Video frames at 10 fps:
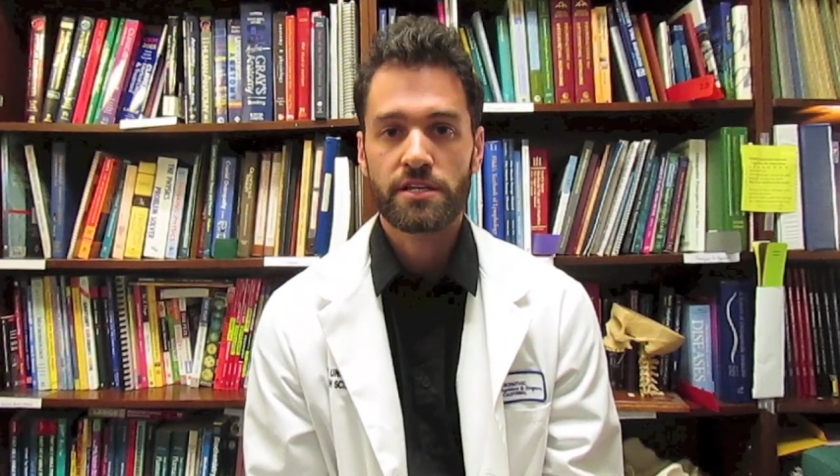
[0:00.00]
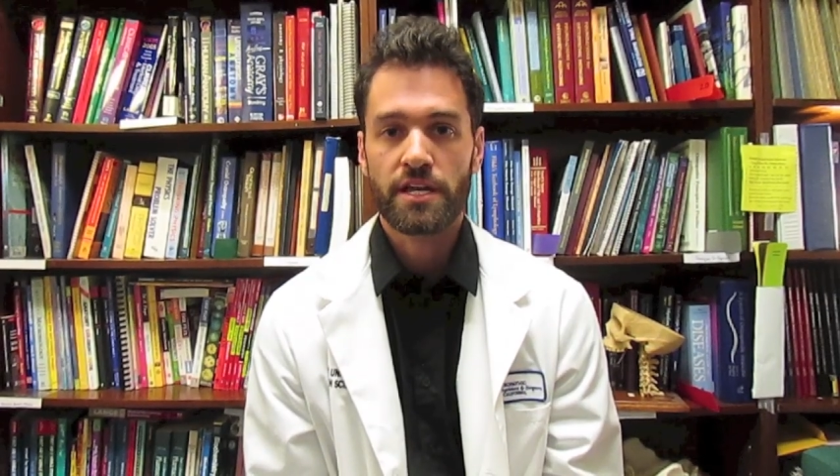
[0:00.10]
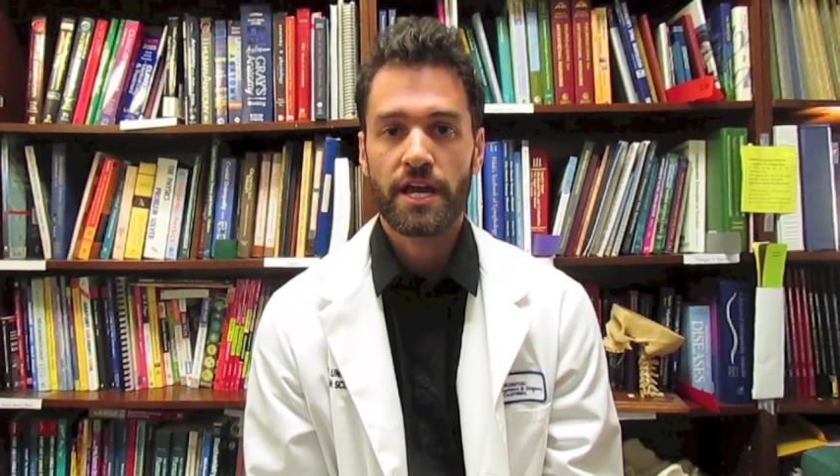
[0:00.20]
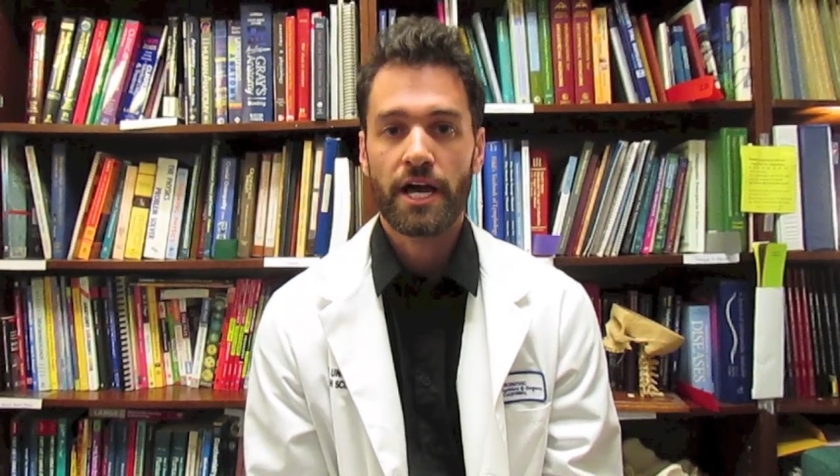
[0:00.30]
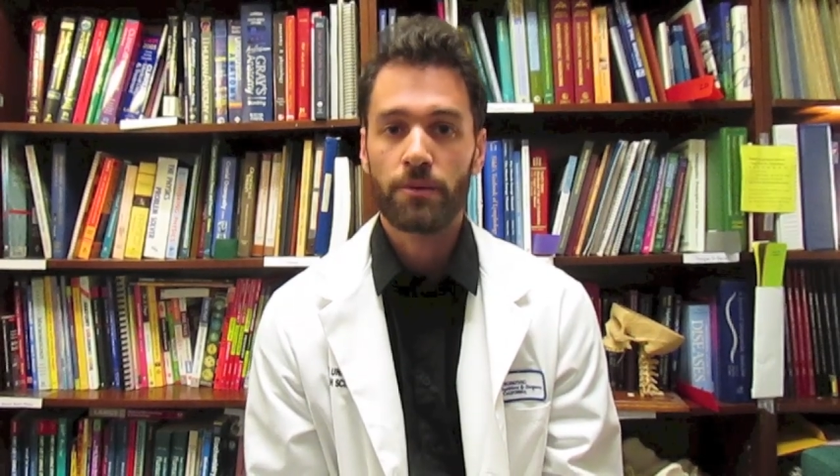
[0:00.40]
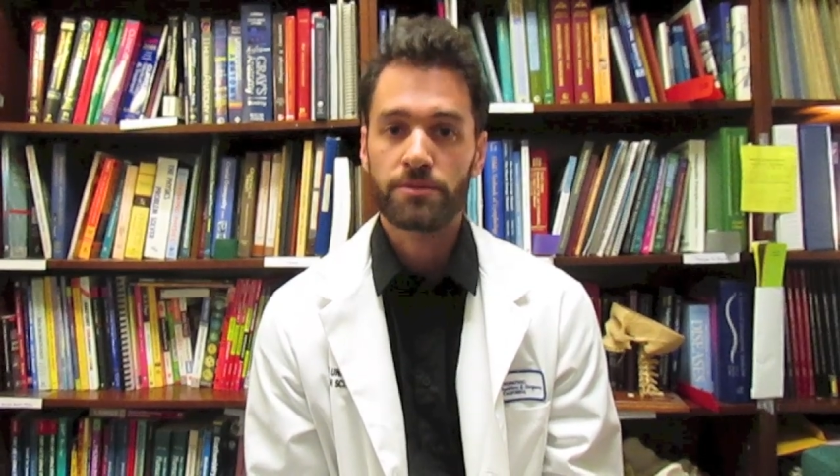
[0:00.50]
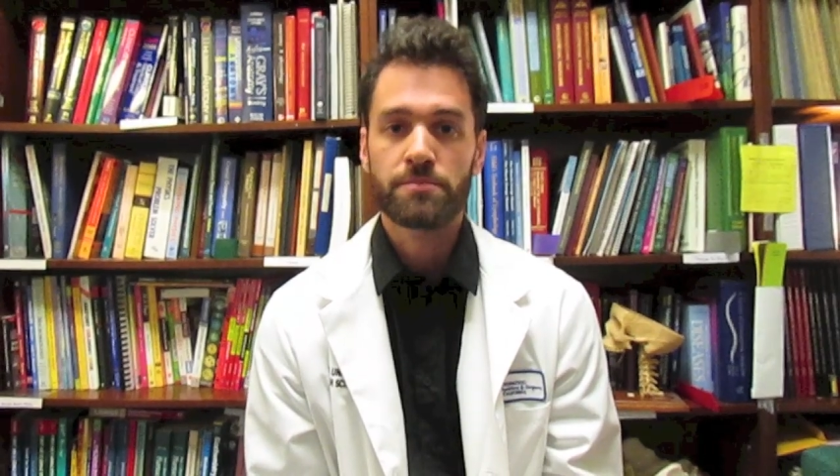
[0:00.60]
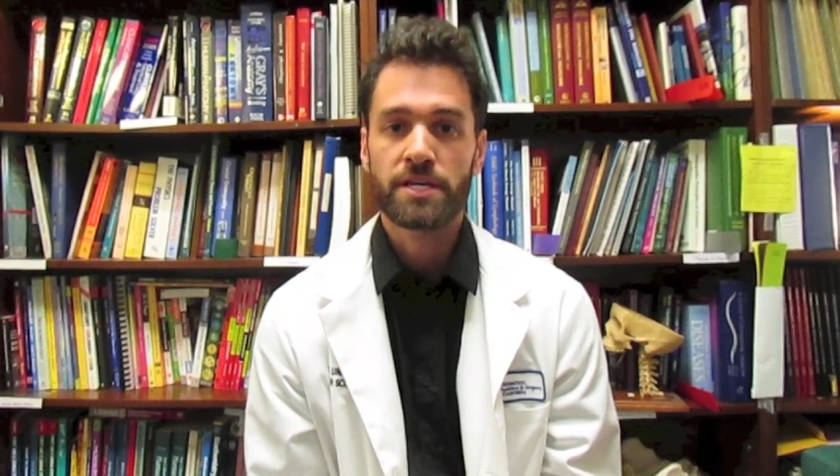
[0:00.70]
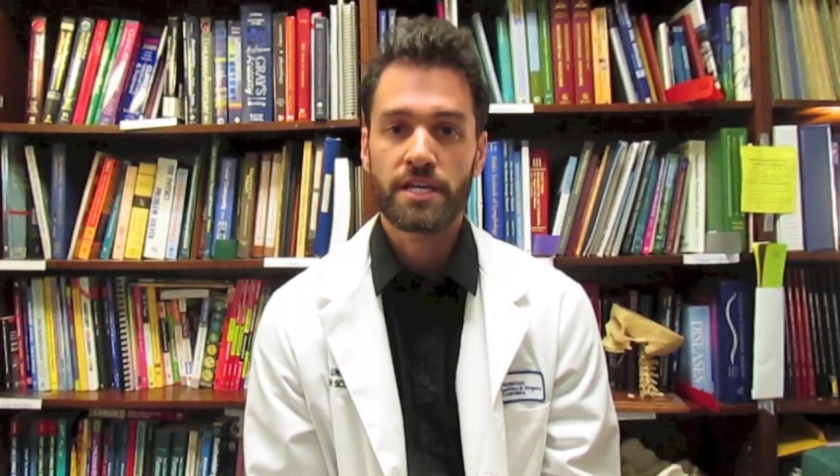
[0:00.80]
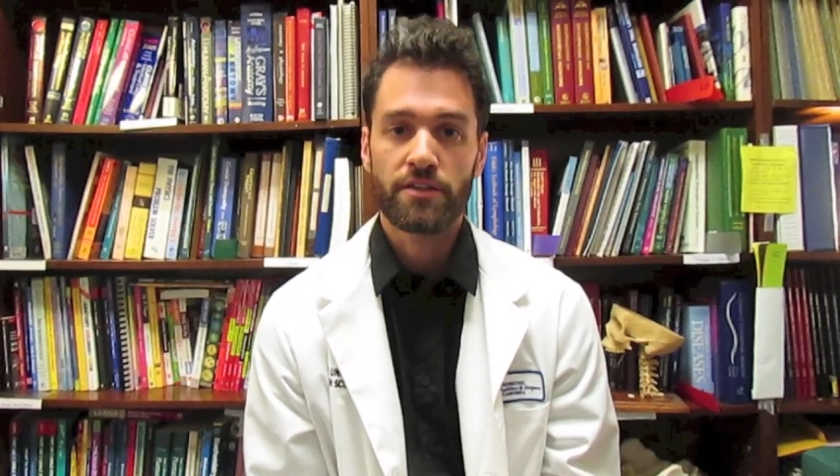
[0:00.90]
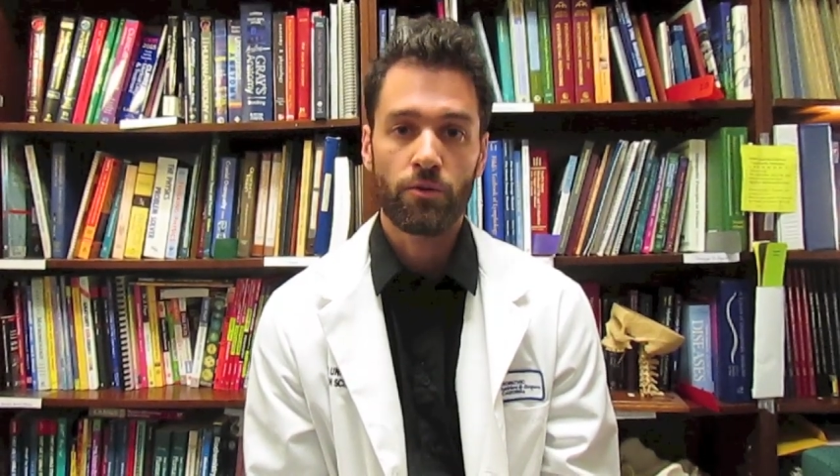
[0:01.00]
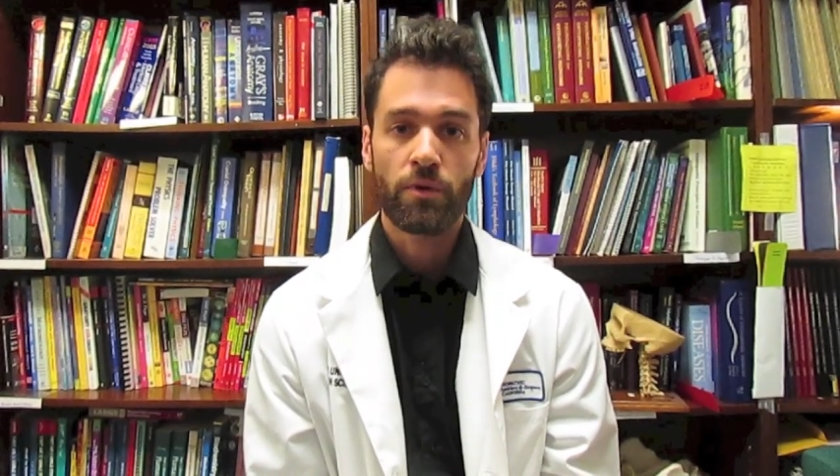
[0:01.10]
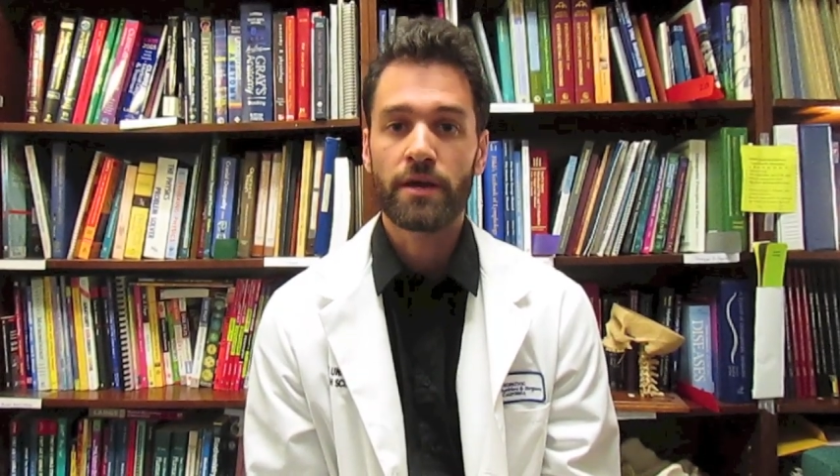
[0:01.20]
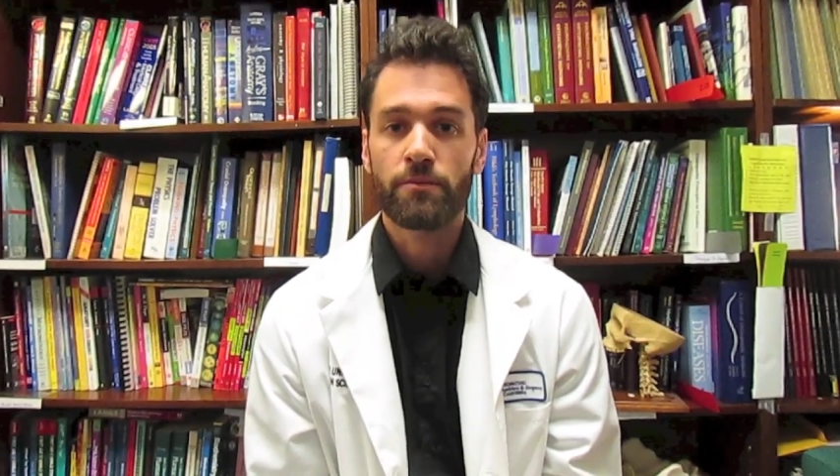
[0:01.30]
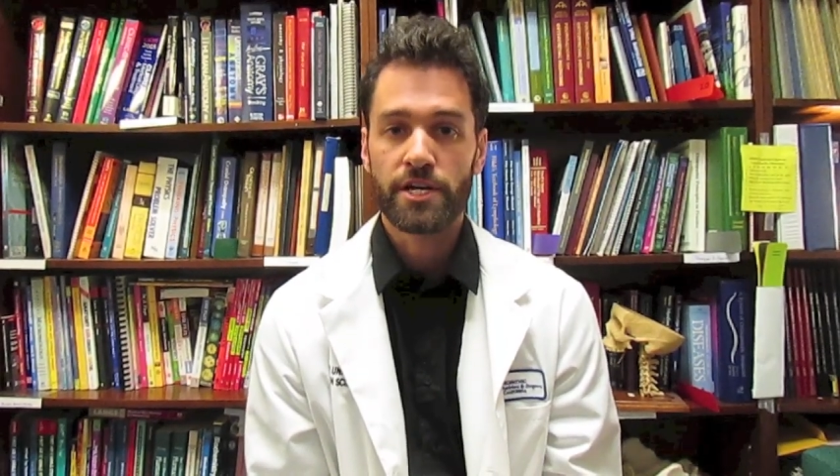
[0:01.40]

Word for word: And it helps me in the way in